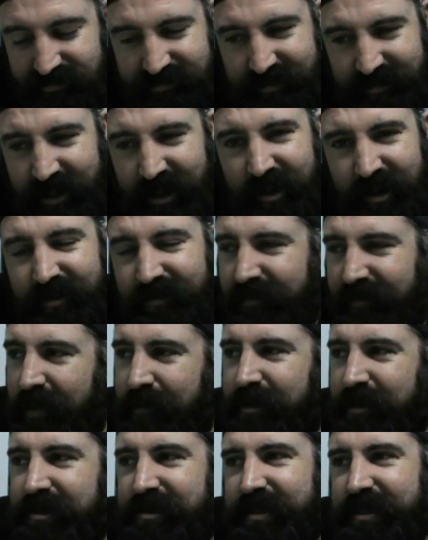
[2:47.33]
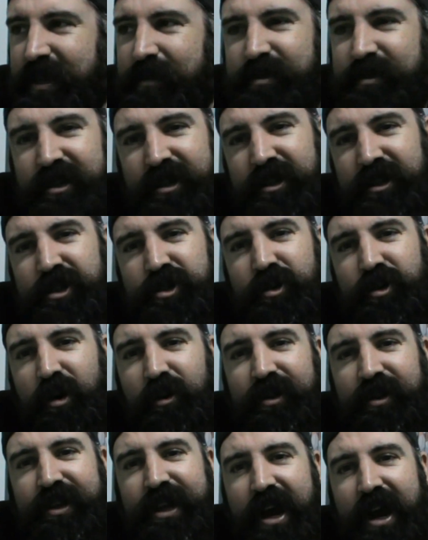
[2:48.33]
You know, feminists seem to
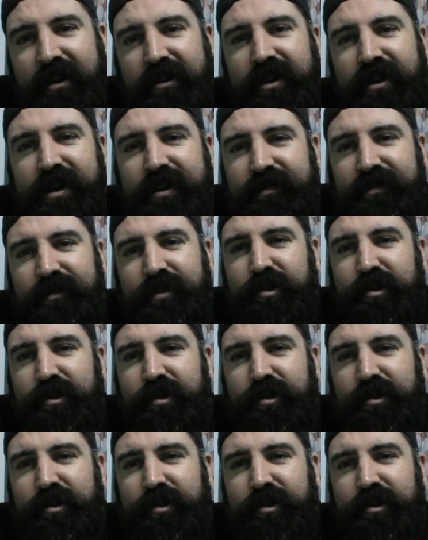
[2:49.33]
control the narrative